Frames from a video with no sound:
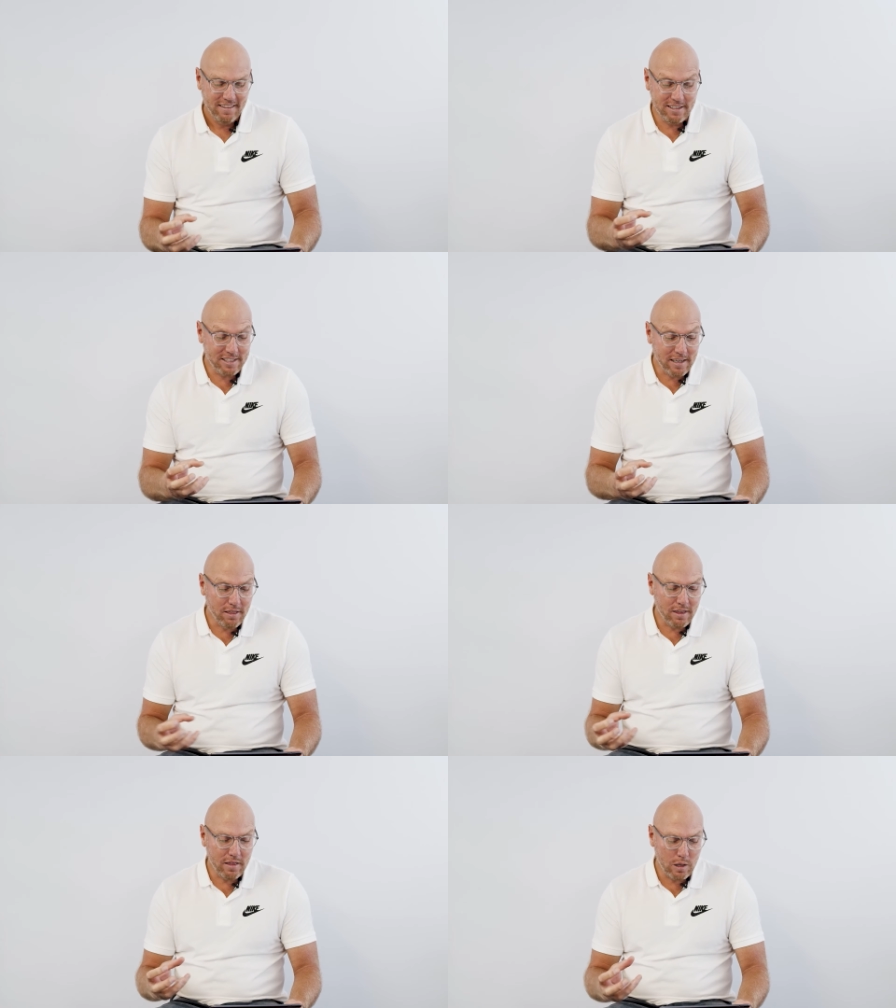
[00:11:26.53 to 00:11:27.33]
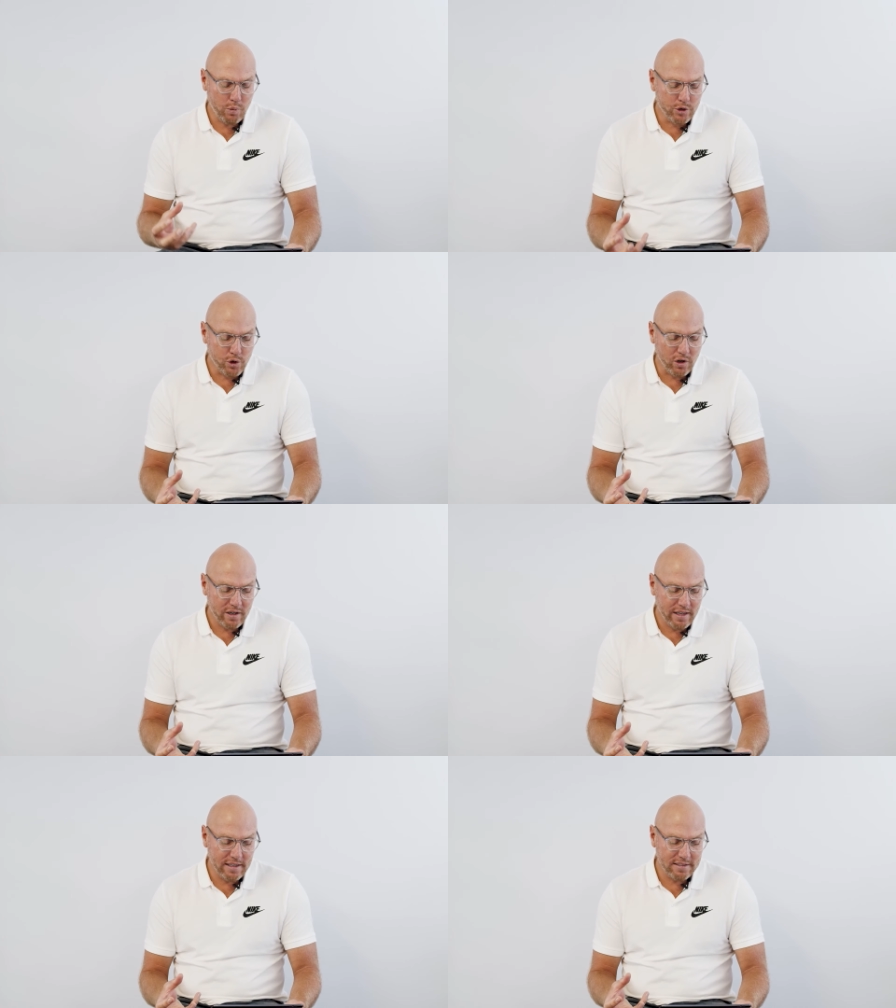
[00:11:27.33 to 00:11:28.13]
The second thing that we draw
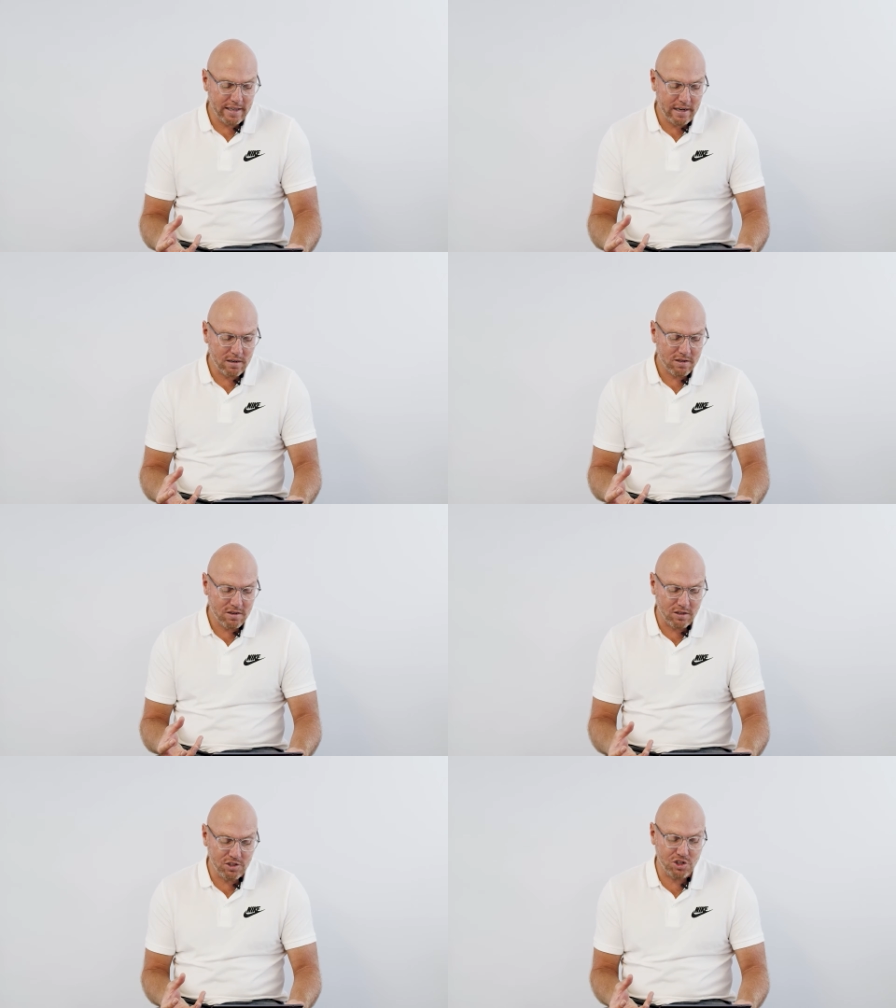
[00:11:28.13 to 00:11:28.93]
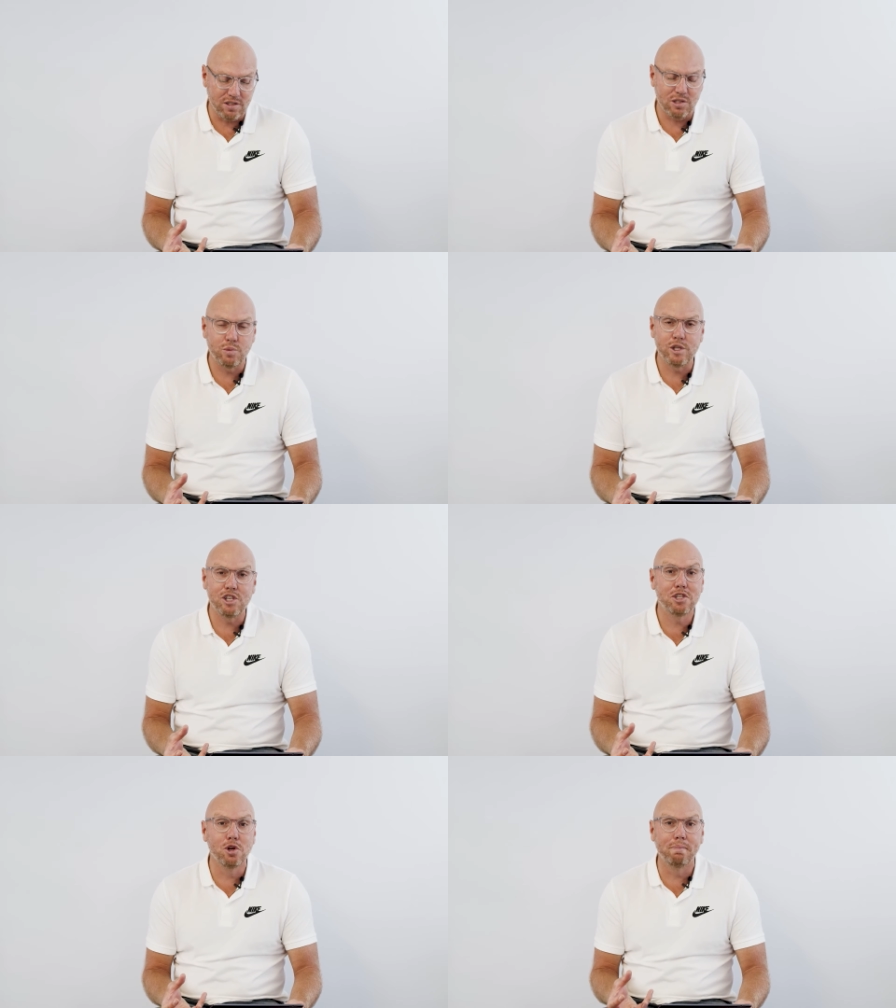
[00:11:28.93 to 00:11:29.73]
on is our conscience,
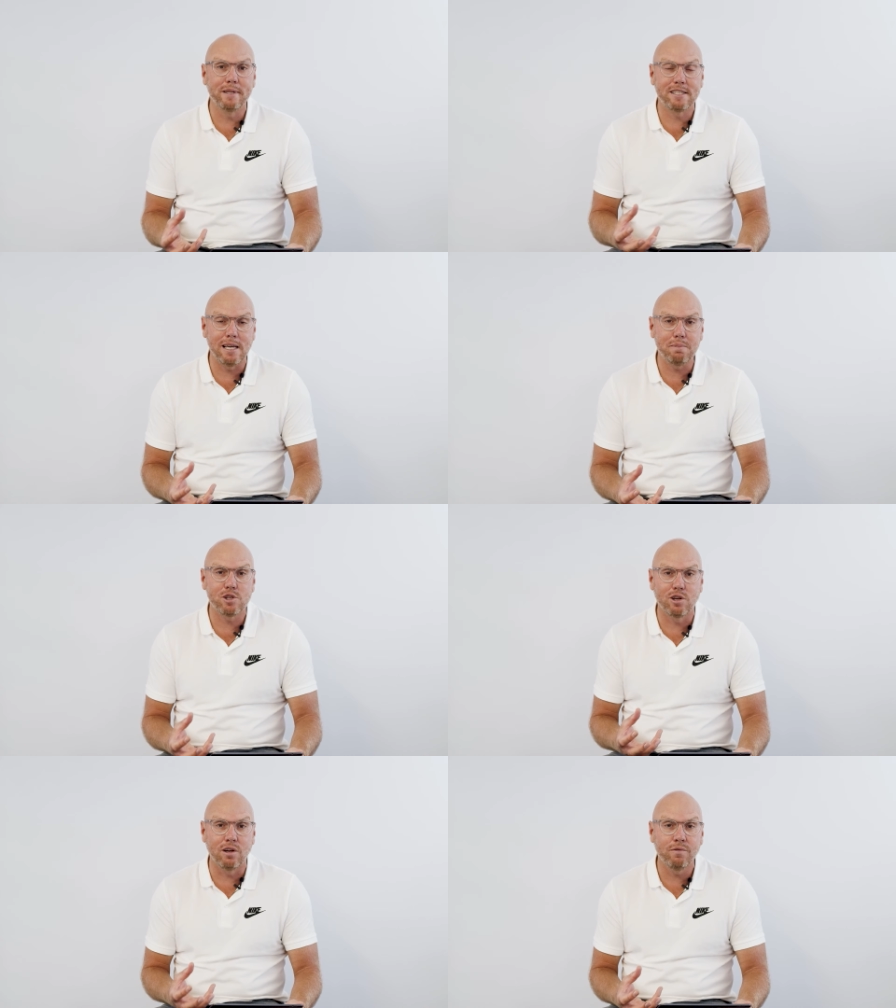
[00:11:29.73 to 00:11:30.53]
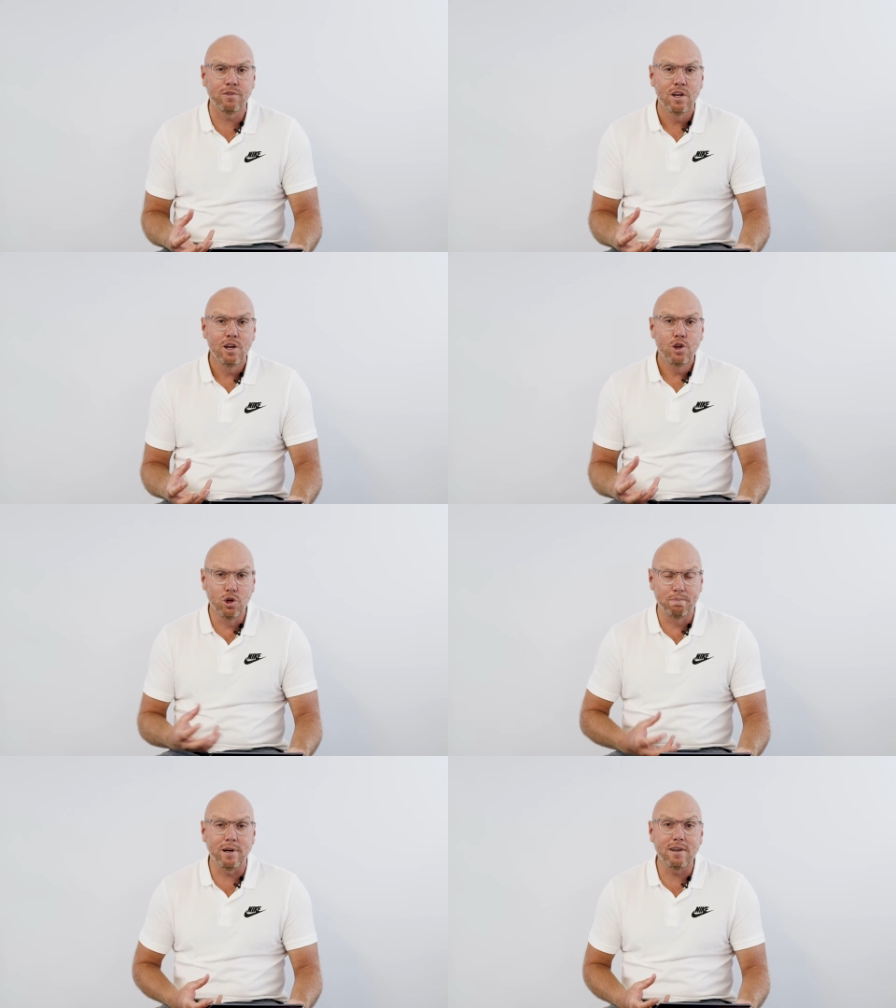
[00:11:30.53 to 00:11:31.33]
which is your perception of
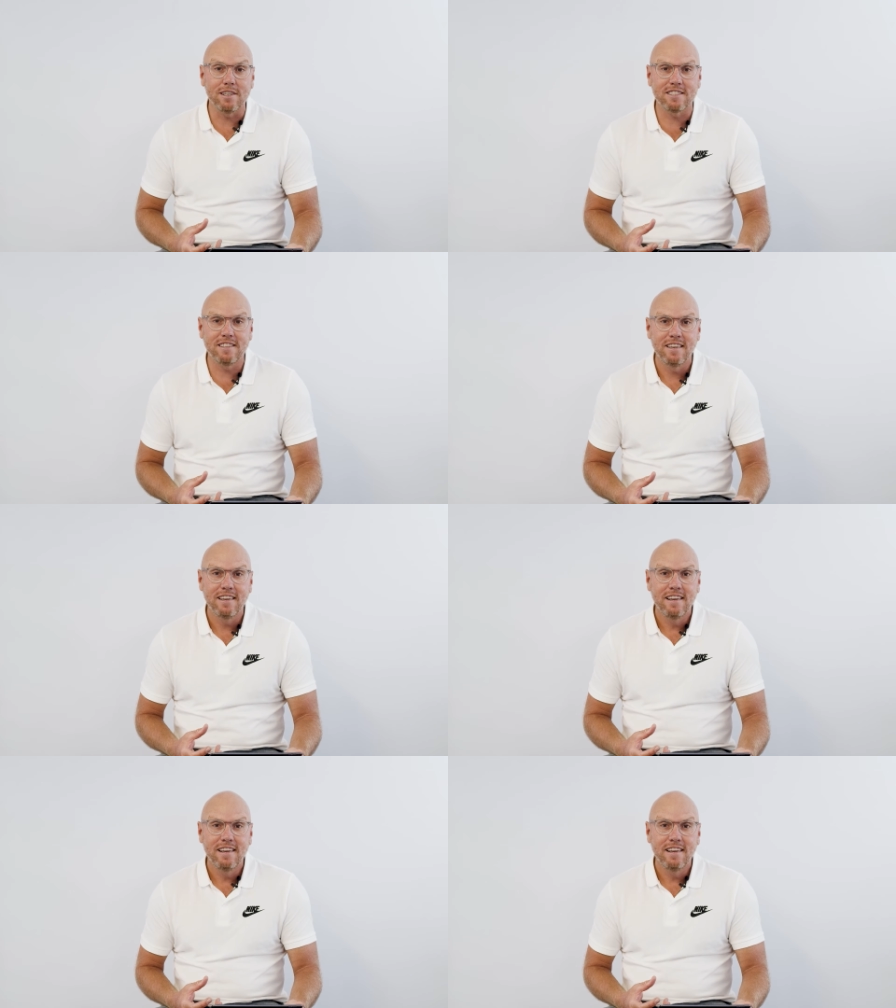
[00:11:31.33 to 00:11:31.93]
your past.